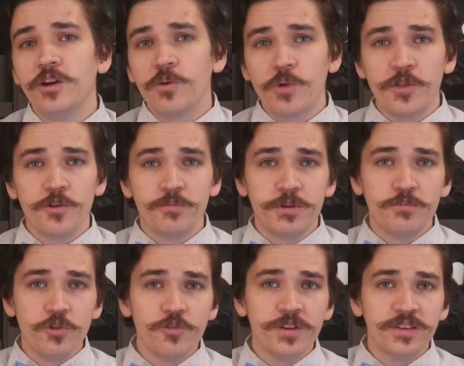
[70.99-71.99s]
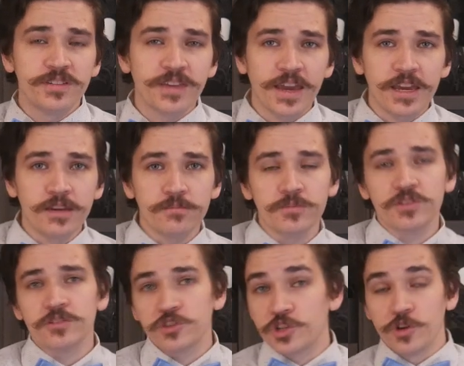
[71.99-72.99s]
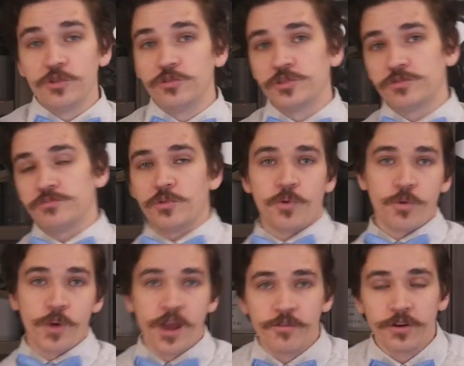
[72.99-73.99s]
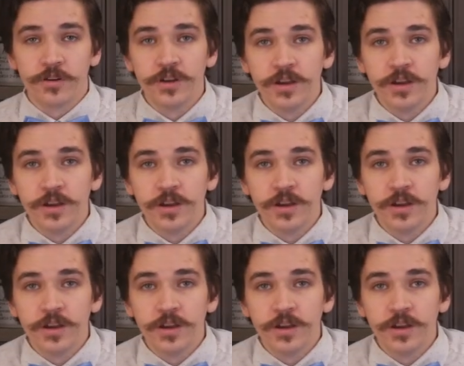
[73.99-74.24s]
whether it be movies, games, shows, or whatever.